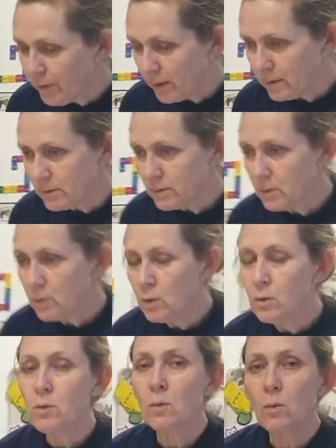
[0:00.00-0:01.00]
things,
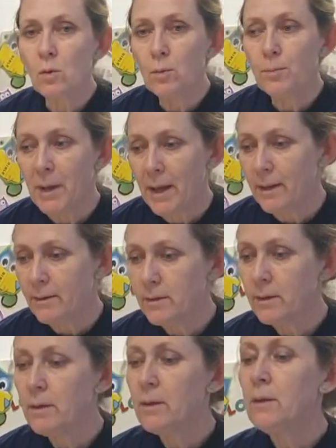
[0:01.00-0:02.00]
good or bad,
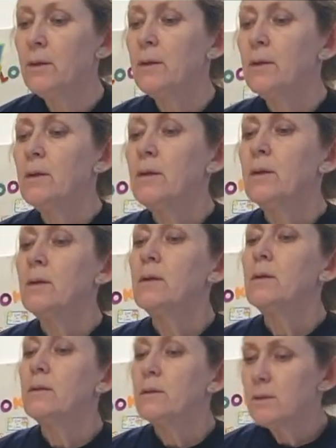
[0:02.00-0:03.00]

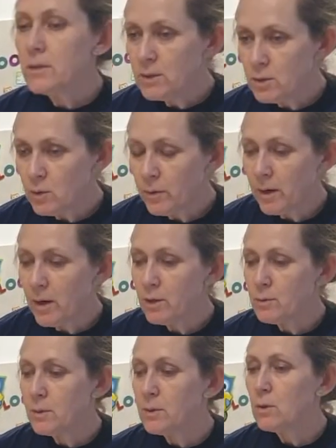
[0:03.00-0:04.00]
this is your
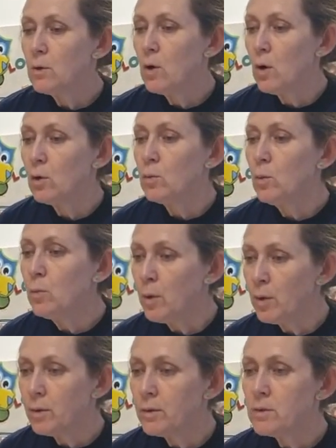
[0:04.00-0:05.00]
encouragement. God will
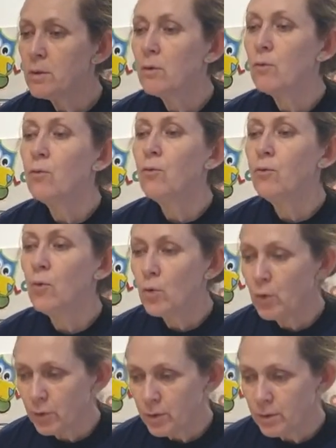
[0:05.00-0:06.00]
work it for
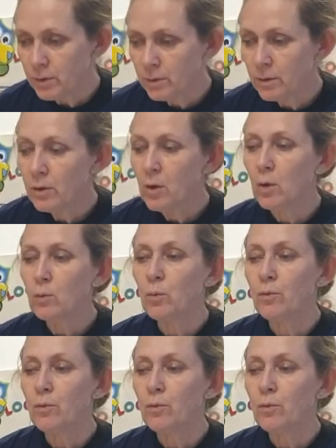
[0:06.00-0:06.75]
good. God will